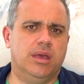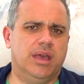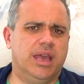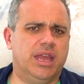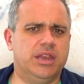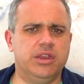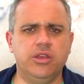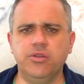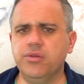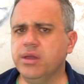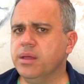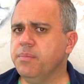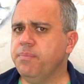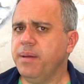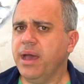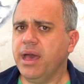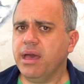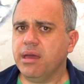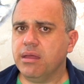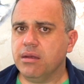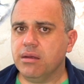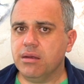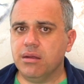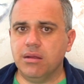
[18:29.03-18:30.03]
And you can
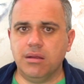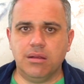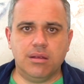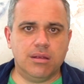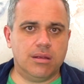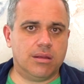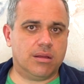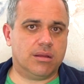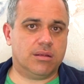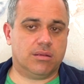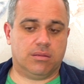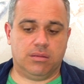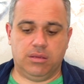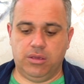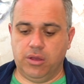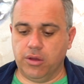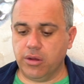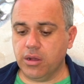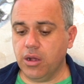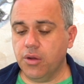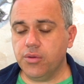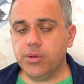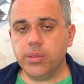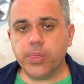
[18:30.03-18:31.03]
bet,
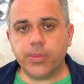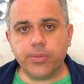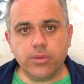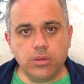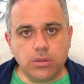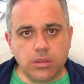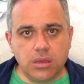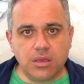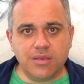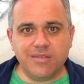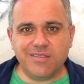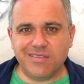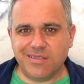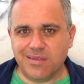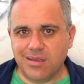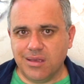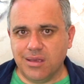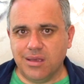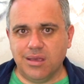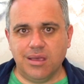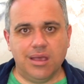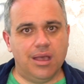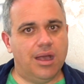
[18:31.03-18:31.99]
you're going through this.